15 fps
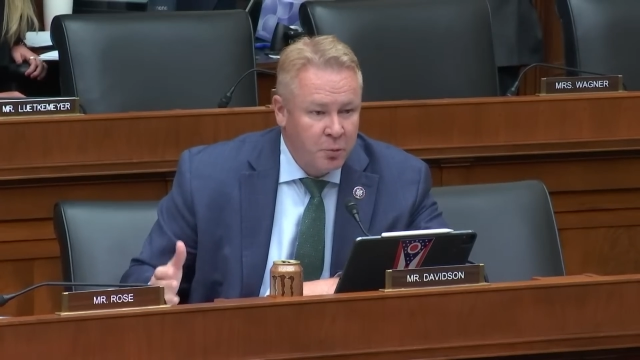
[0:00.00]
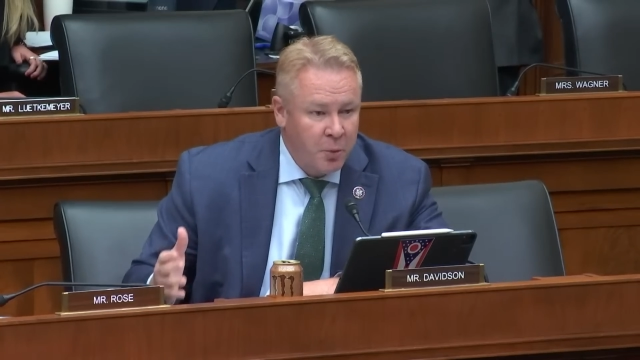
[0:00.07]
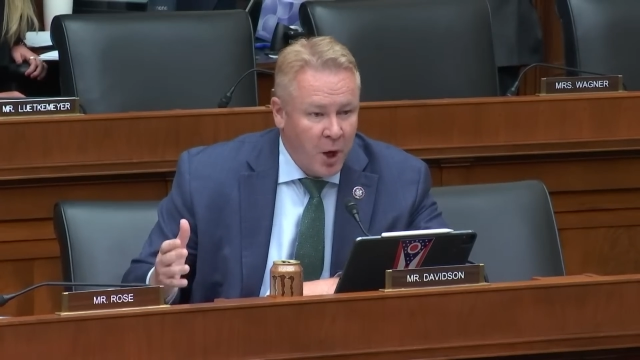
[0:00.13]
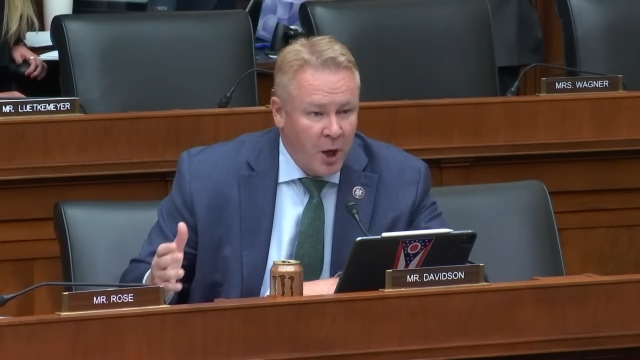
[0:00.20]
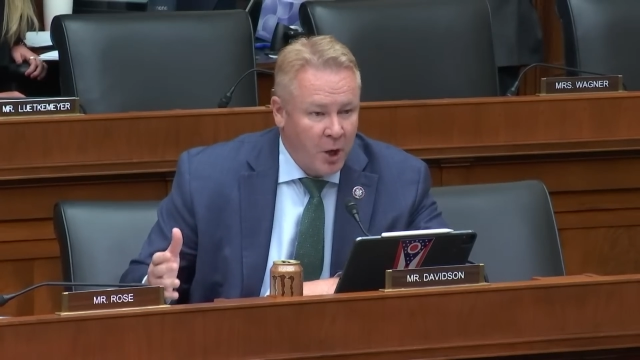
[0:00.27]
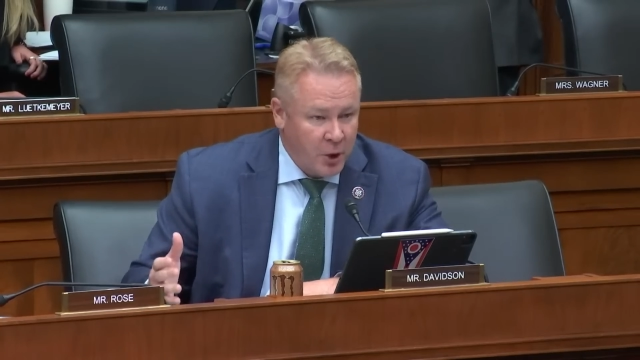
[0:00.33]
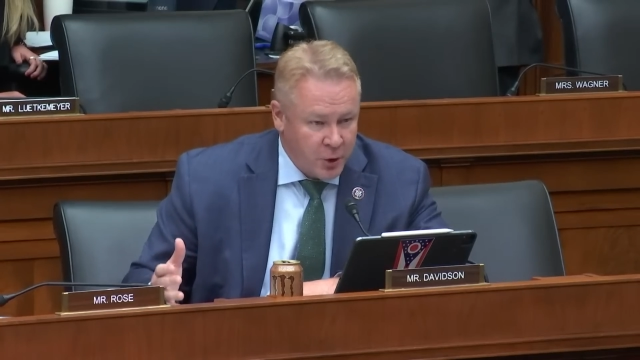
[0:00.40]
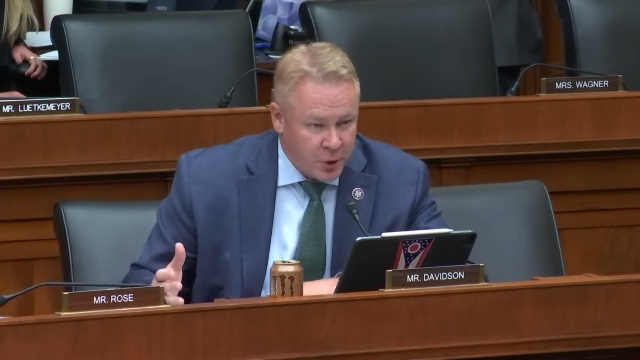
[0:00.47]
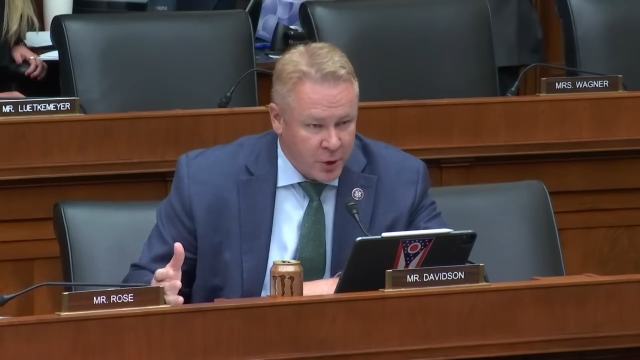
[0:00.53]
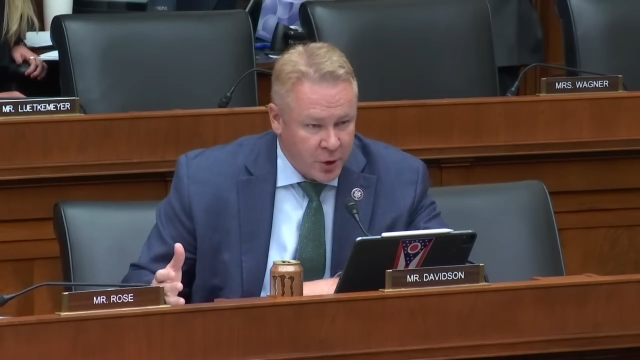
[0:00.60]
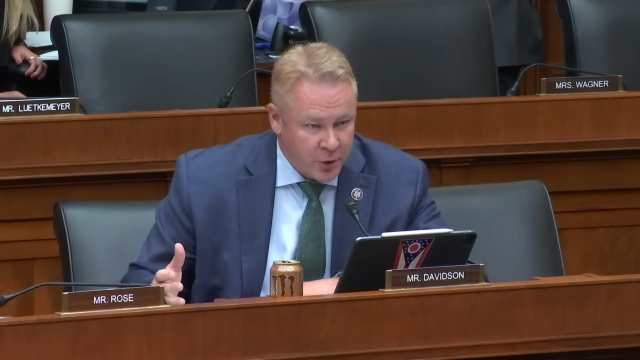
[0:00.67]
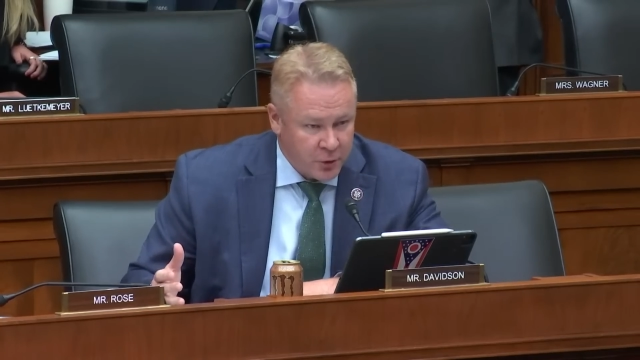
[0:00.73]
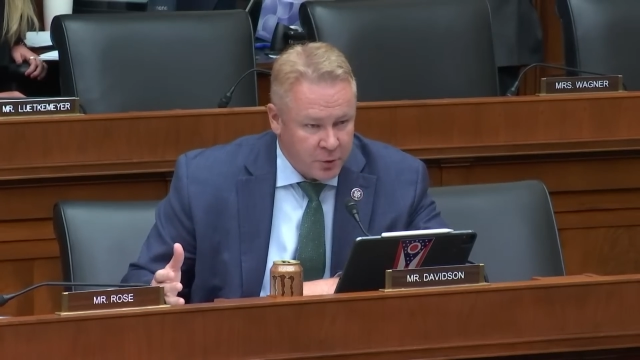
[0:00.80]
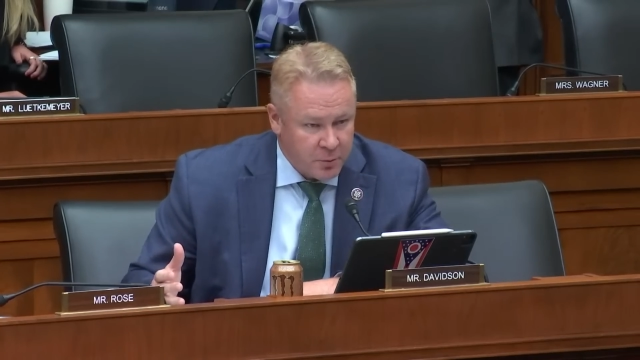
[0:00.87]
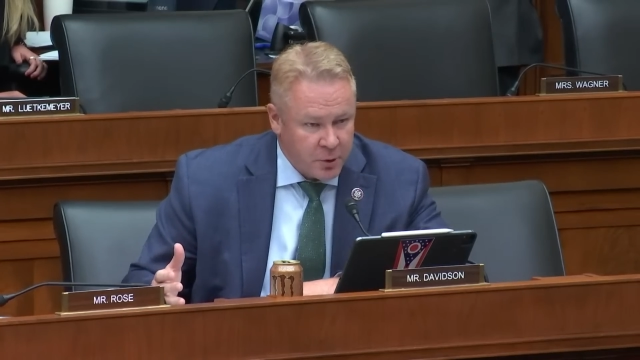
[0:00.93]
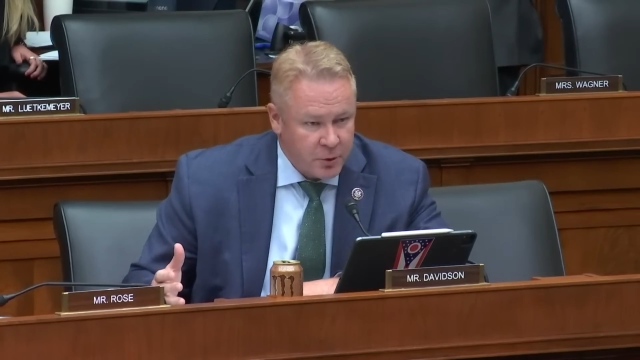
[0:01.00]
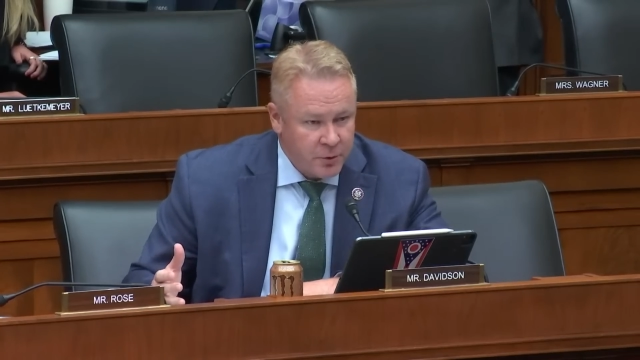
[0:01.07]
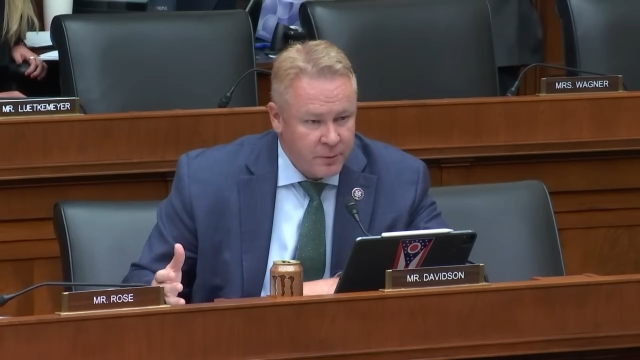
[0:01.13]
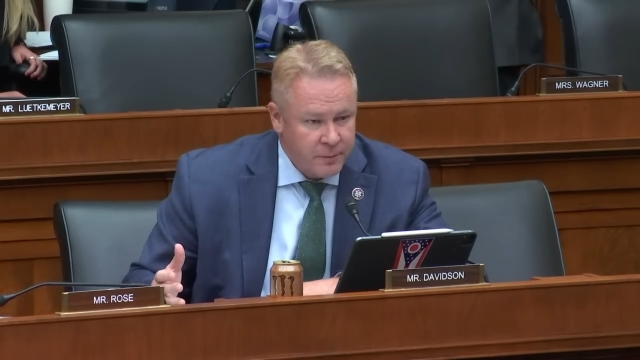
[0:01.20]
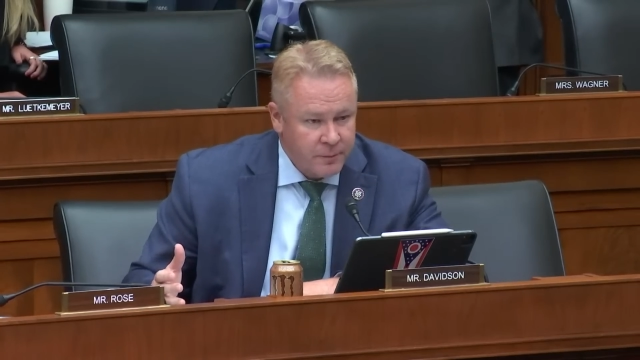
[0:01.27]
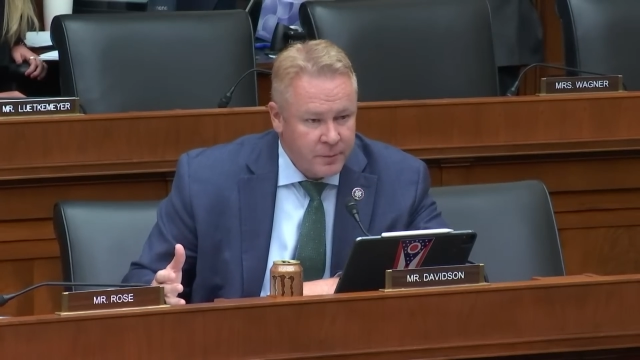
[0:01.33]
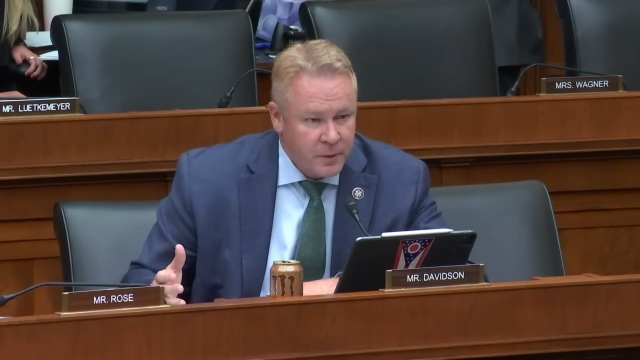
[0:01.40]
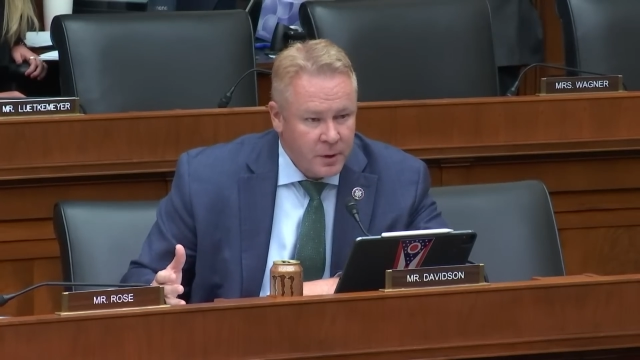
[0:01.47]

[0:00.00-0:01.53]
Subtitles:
spy on your customers.